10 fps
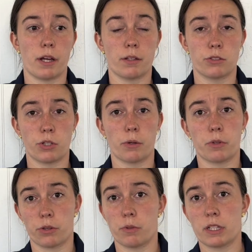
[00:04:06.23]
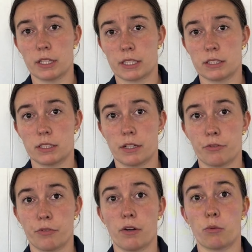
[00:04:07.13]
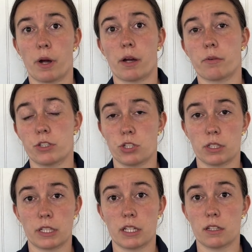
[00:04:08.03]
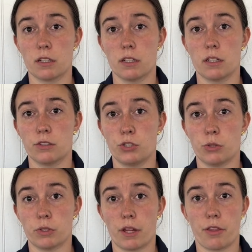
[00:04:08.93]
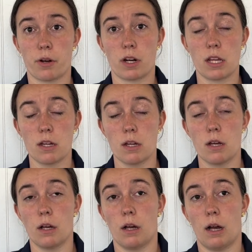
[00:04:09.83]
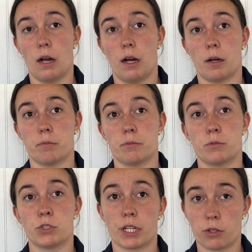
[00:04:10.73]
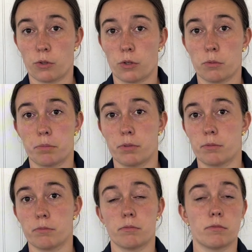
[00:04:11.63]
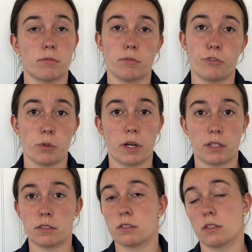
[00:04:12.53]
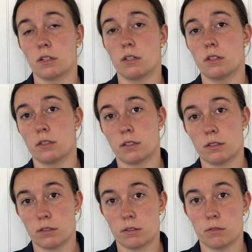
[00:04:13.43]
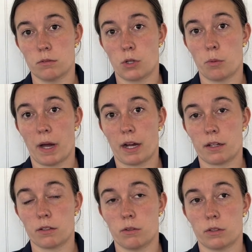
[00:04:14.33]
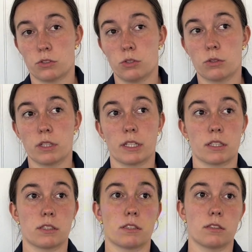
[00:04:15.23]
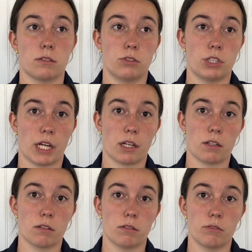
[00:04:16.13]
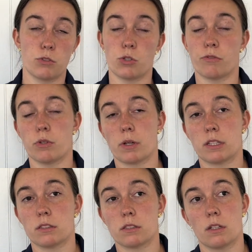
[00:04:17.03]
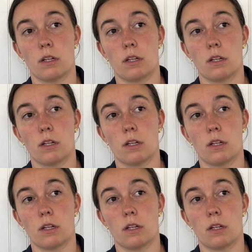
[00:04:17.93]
start with 3 clicks stiff of where I originally tuned at 30, check the group, few ends, go back on 2 clicks, check, shoot a few ends,